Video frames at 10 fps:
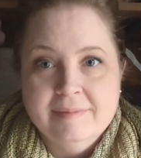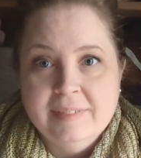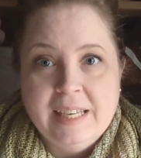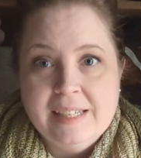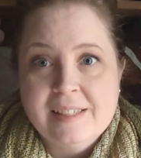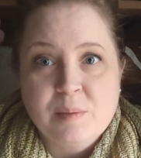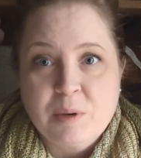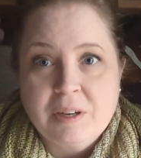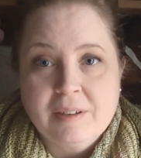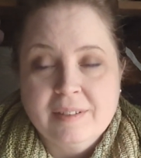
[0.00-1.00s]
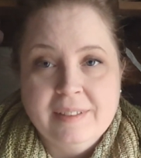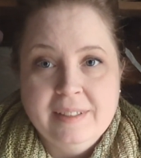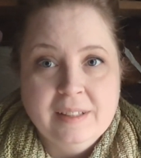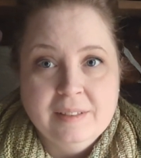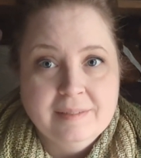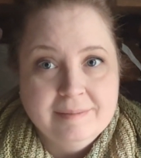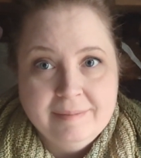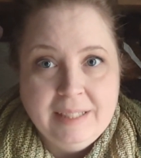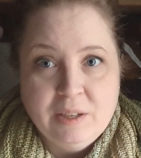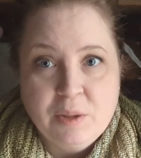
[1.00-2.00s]
let it simmer in,
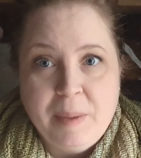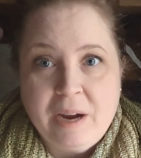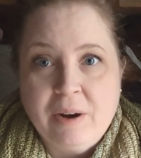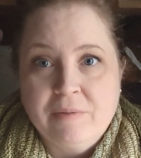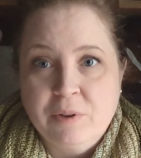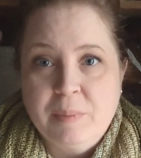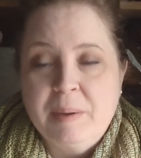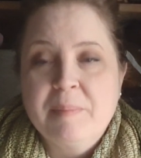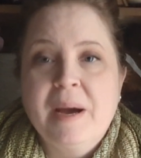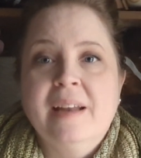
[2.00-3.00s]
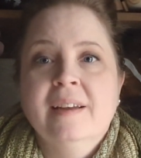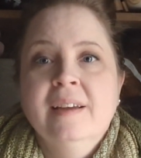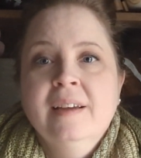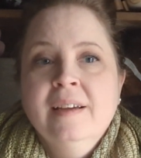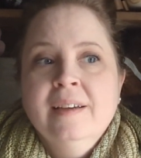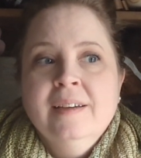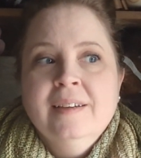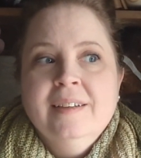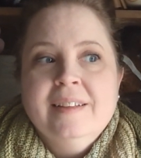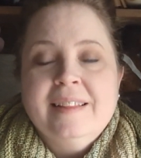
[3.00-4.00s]
you know, the background for a bit. But
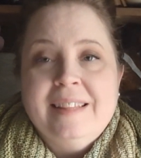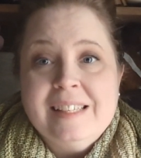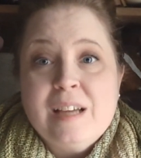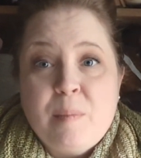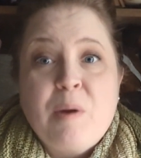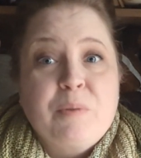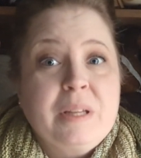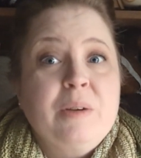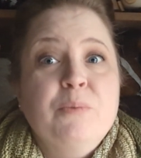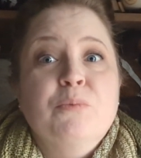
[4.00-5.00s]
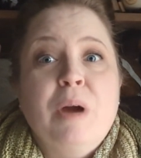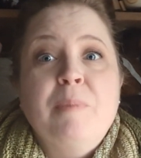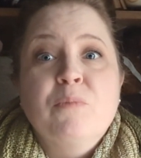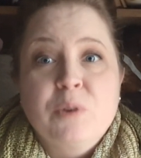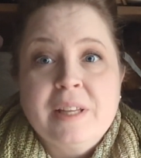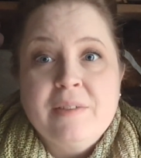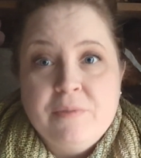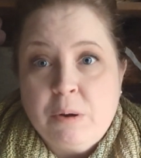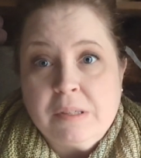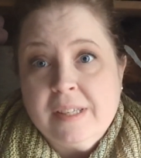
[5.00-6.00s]
this time I'm really
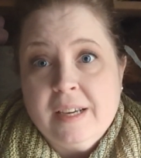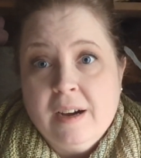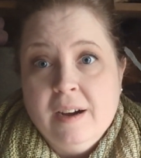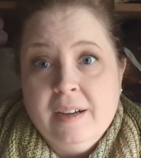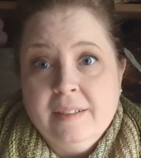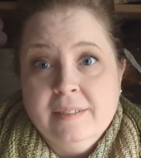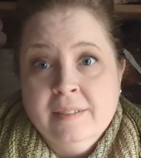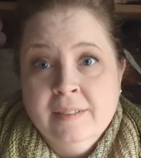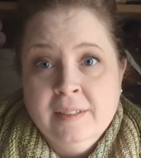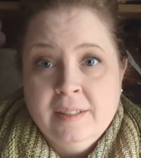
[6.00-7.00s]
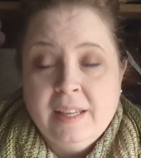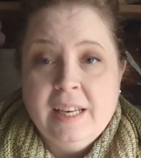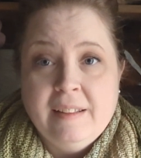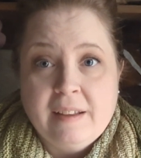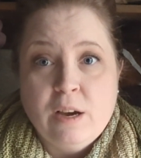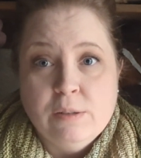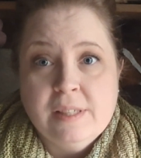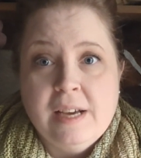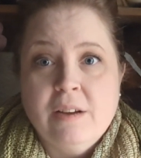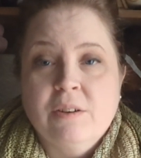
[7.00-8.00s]
focusing on getting the
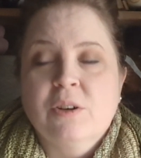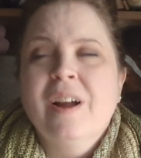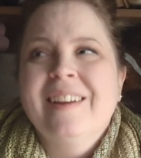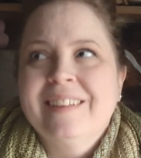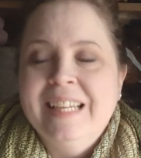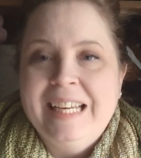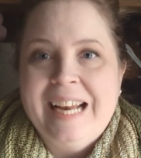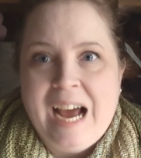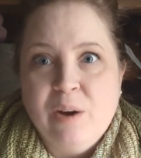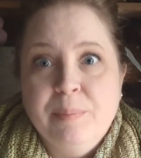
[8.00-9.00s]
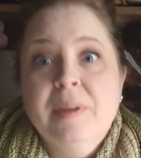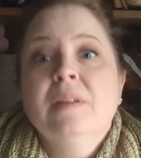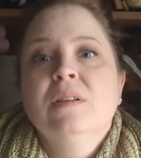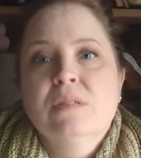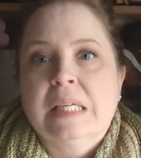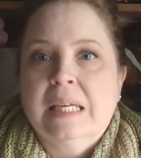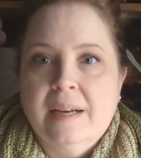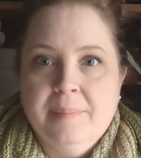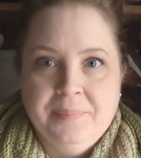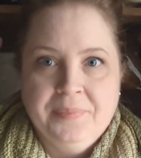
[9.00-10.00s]
coast out. Or not getting it out, but using it
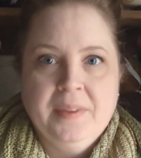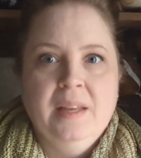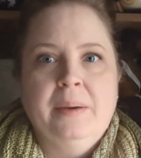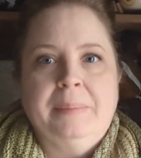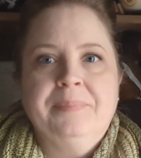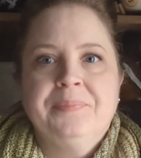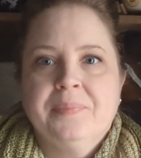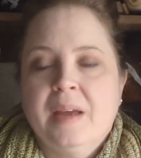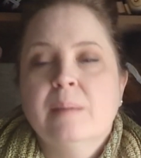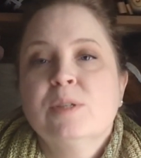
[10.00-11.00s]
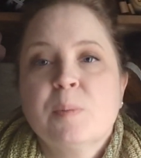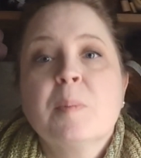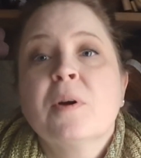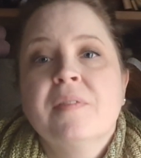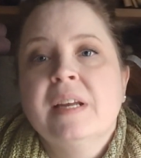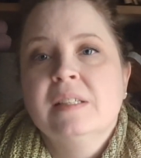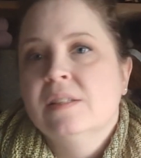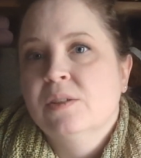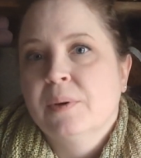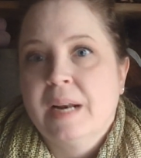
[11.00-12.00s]
up. Anyway, I'm super motivated to
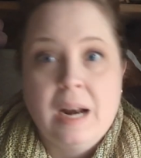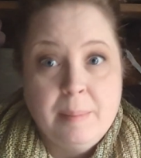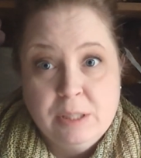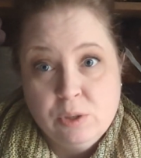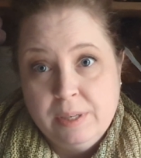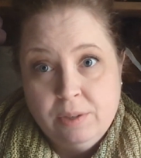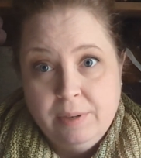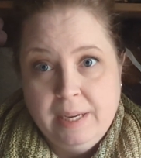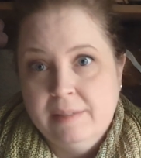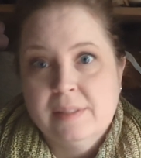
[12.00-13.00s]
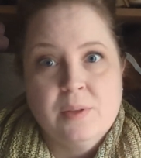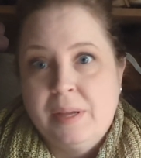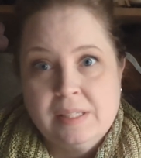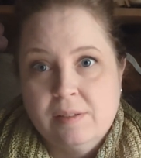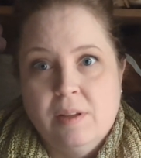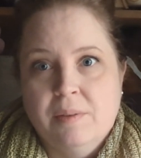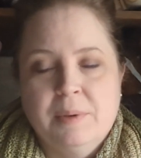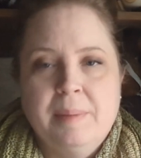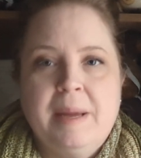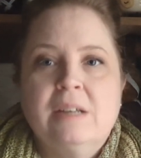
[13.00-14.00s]
do it and I'm enjoying doing it. So that's all that
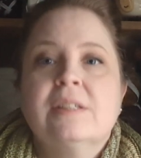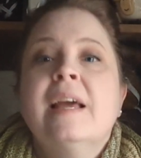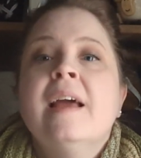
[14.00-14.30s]
really matters.